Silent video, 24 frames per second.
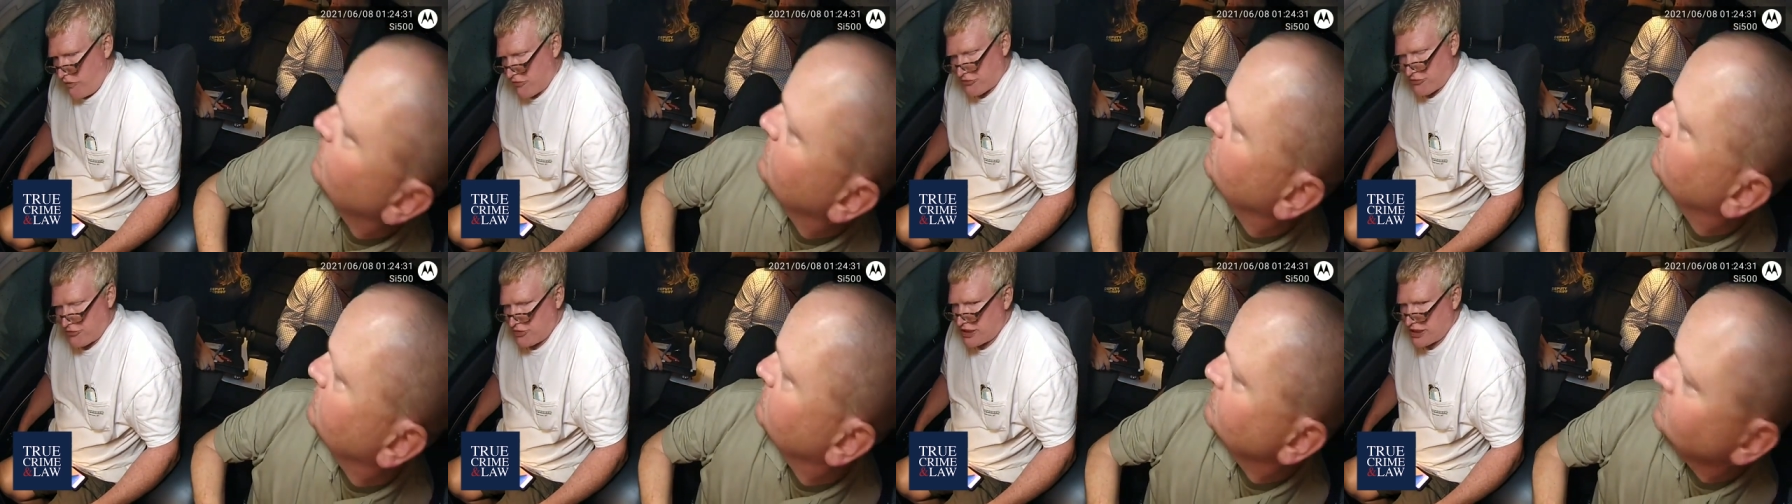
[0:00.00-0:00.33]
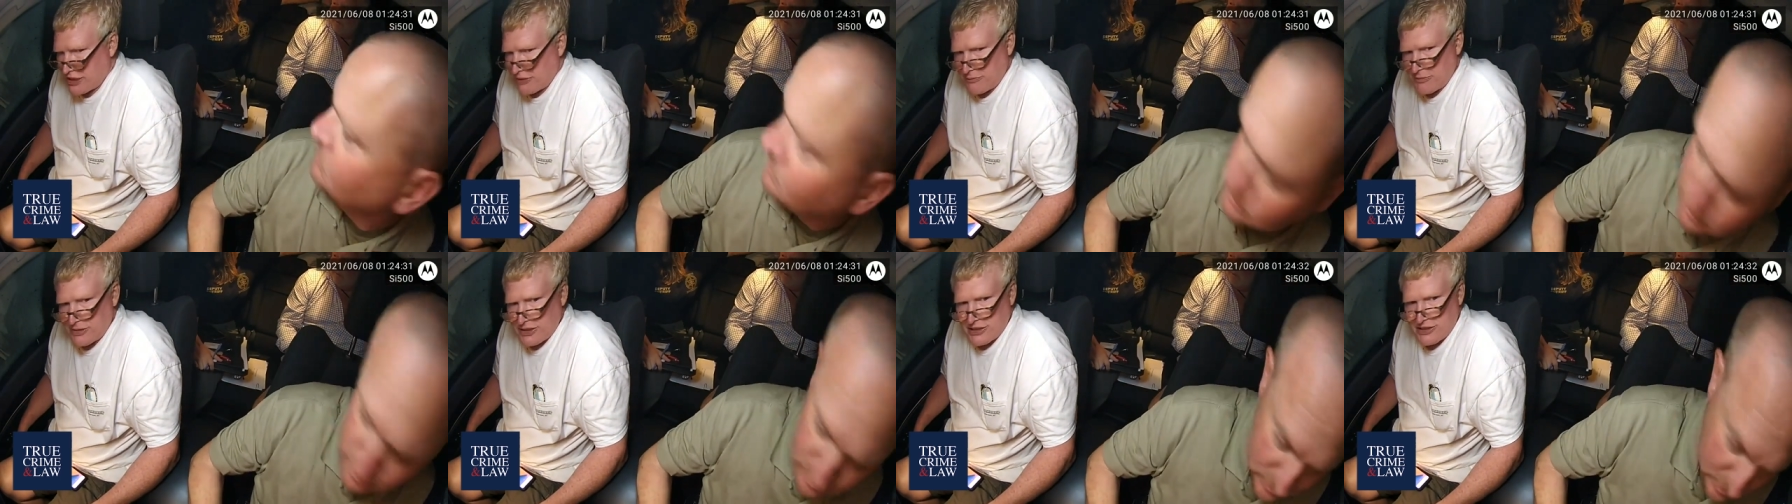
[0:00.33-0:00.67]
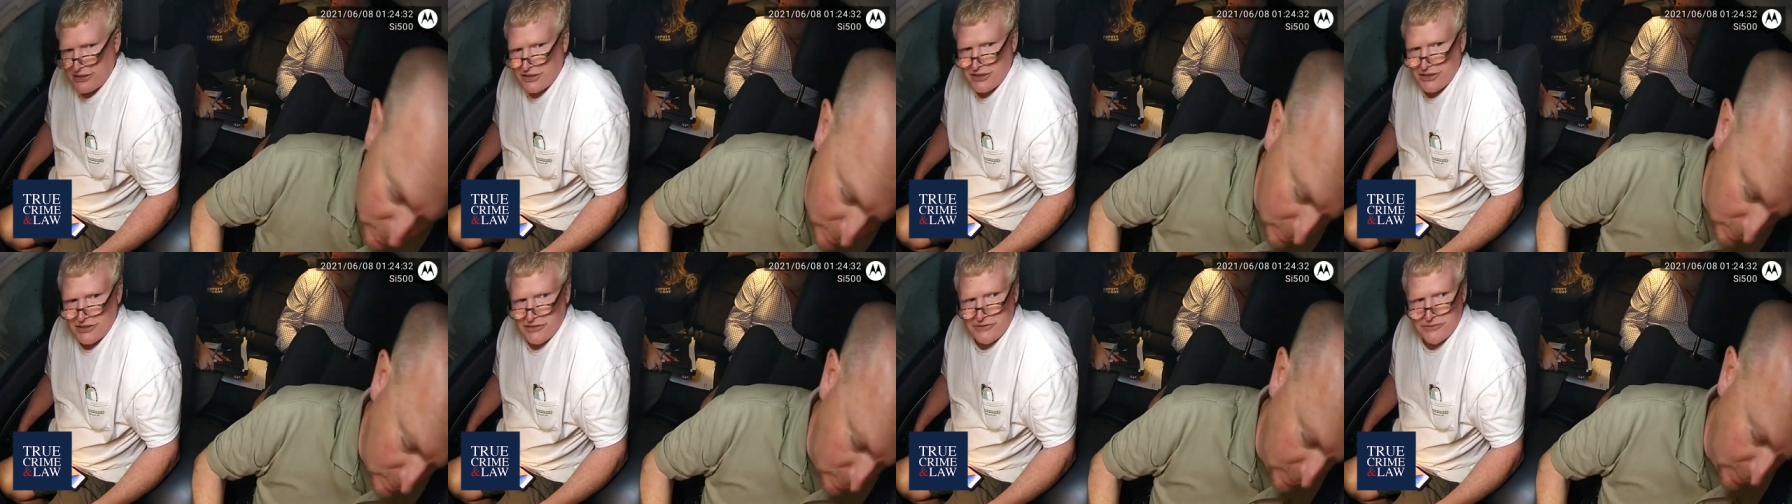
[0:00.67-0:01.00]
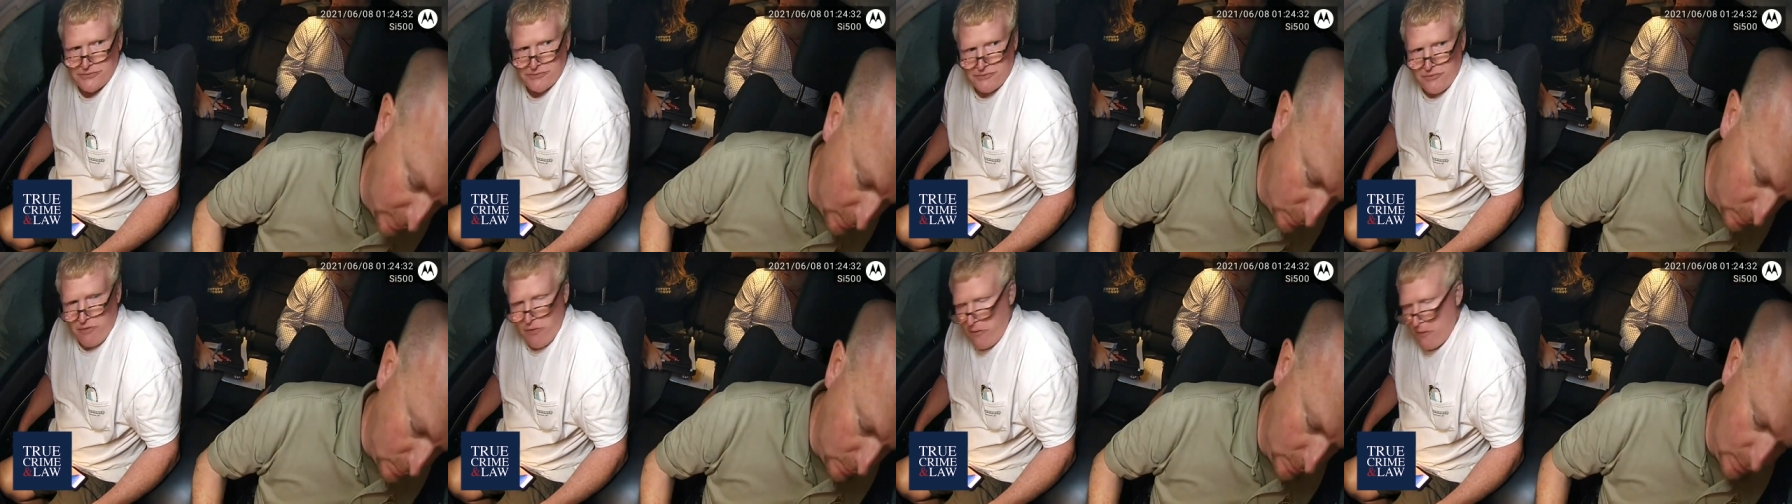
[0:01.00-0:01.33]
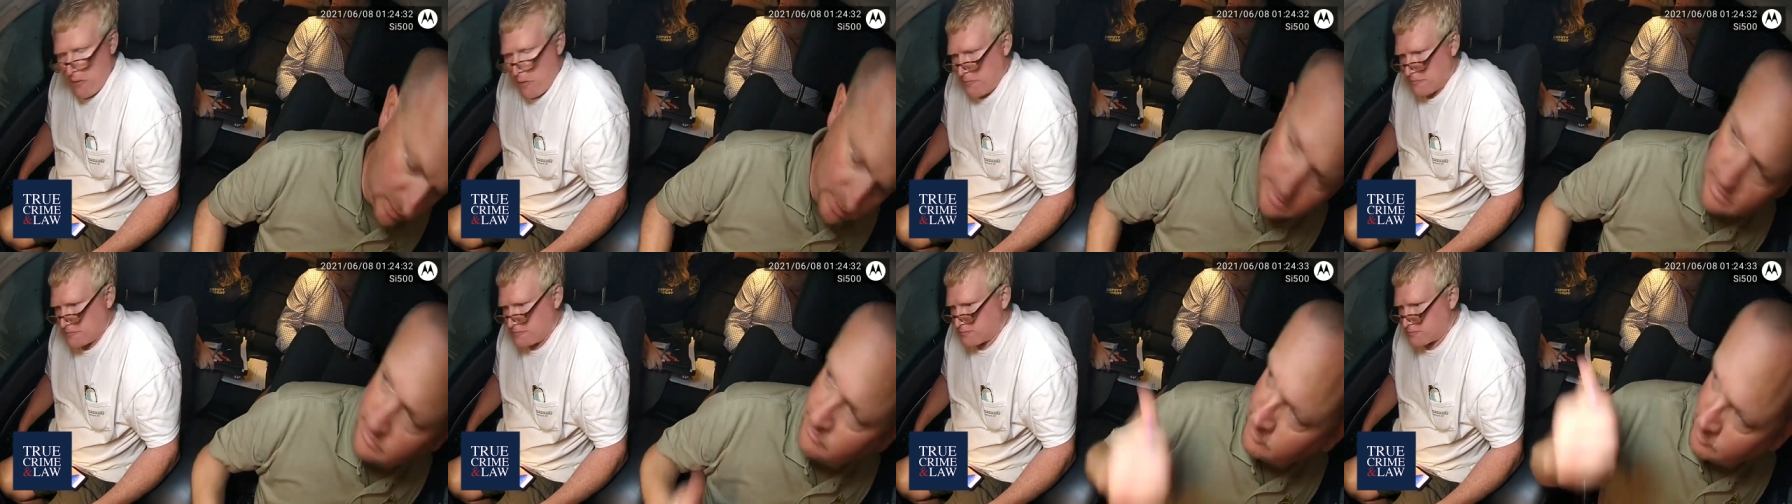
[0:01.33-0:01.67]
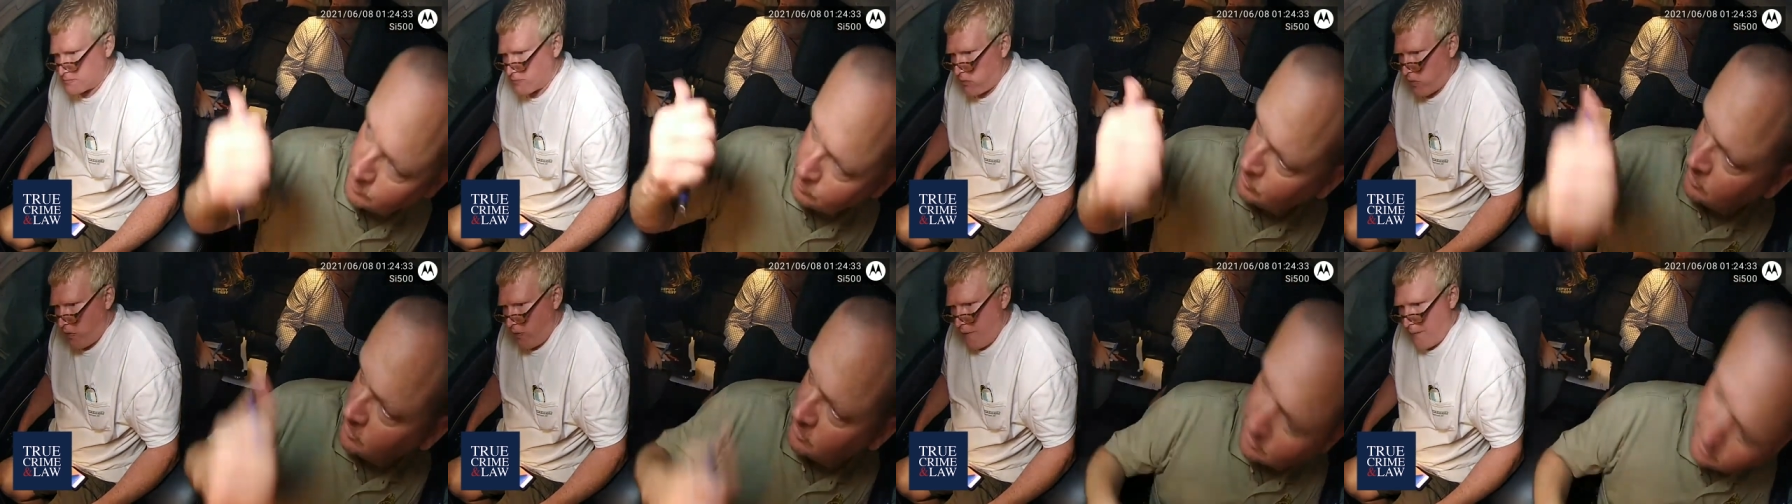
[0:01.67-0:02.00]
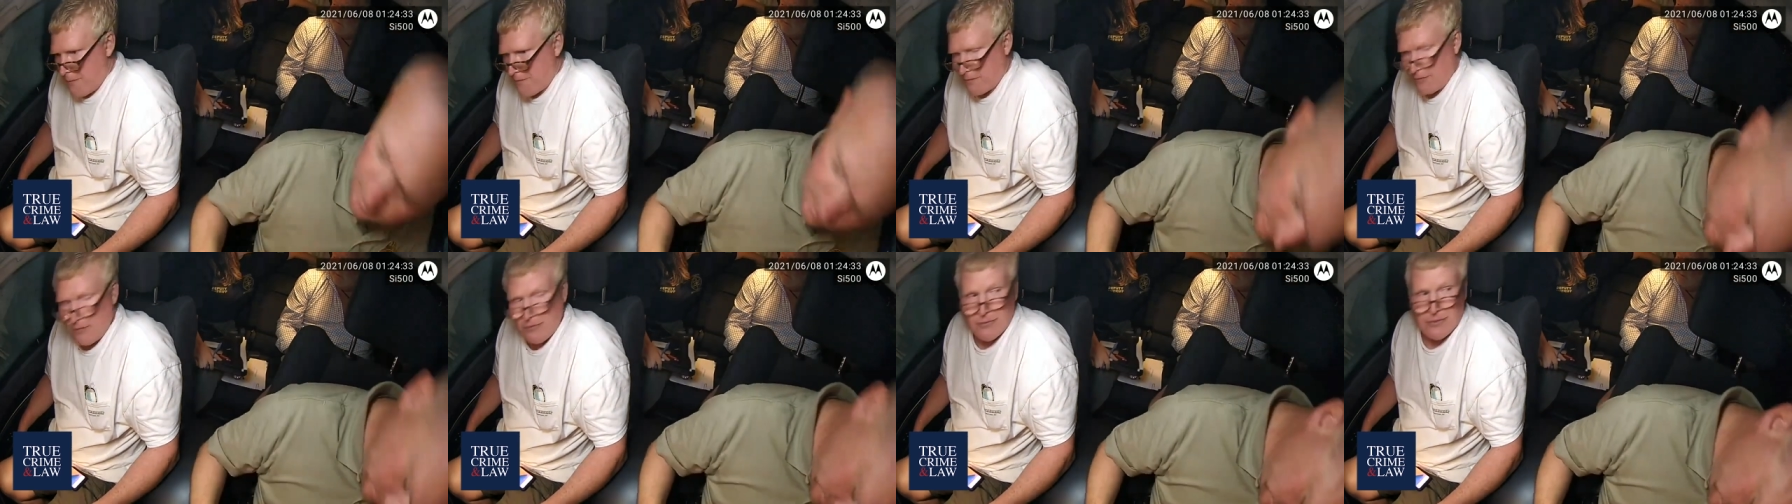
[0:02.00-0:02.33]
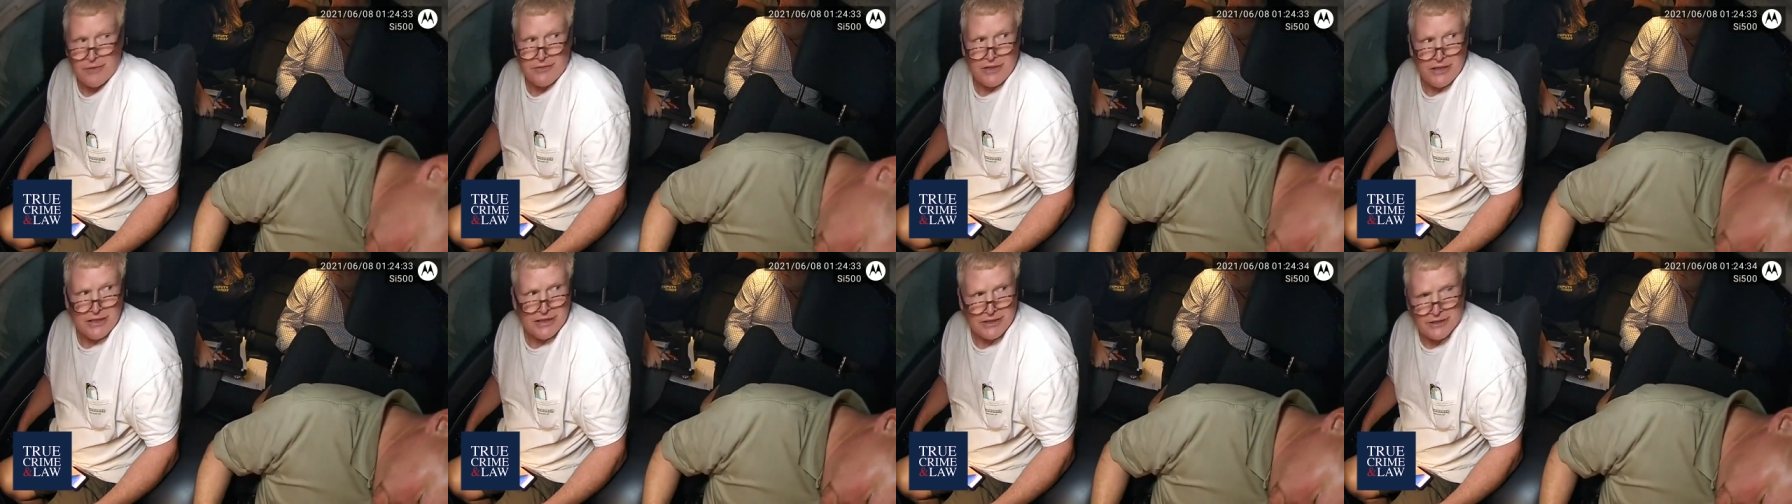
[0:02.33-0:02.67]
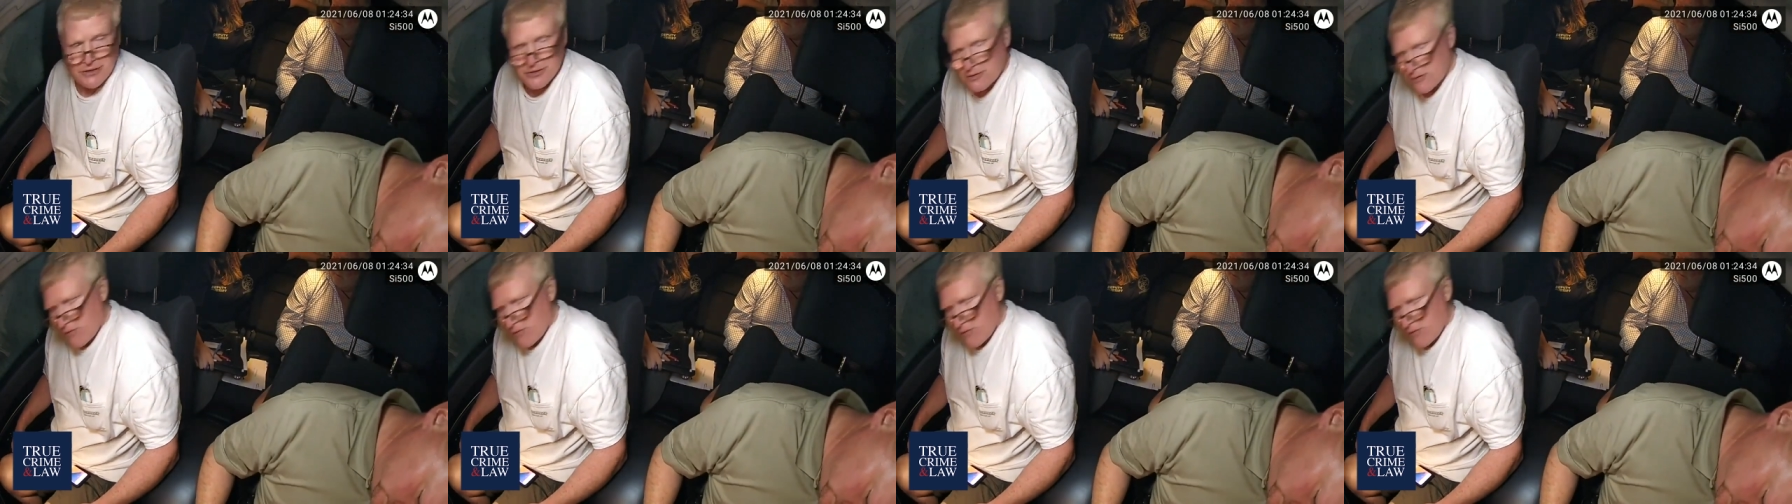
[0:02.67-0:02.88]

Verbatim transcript: It's not a big deal. Yeah, I got some right here. Oh, well, thank you.